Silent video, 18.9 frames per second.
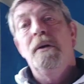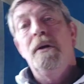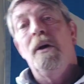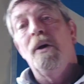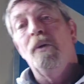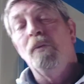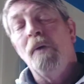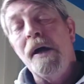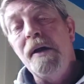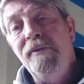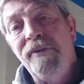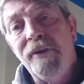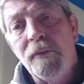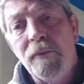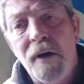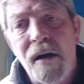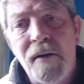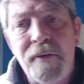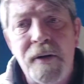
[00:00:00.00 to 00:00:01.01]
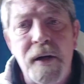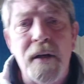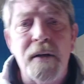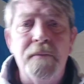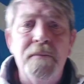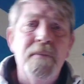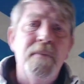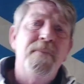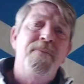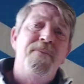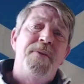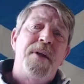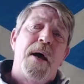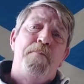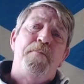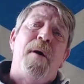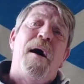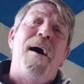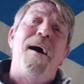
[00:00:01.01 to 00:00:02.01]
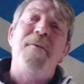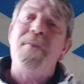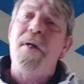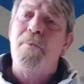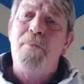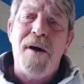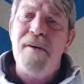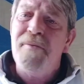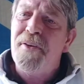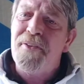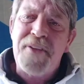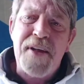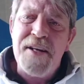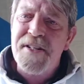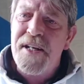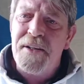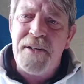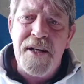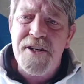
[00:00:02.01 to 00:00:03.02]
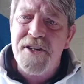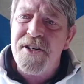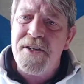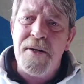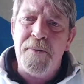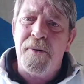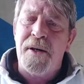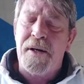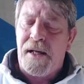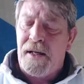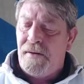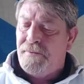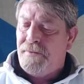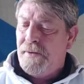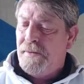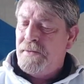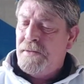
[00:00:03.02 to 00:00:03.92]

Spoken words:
Or wife, or whatever, partner, whatever designation you want to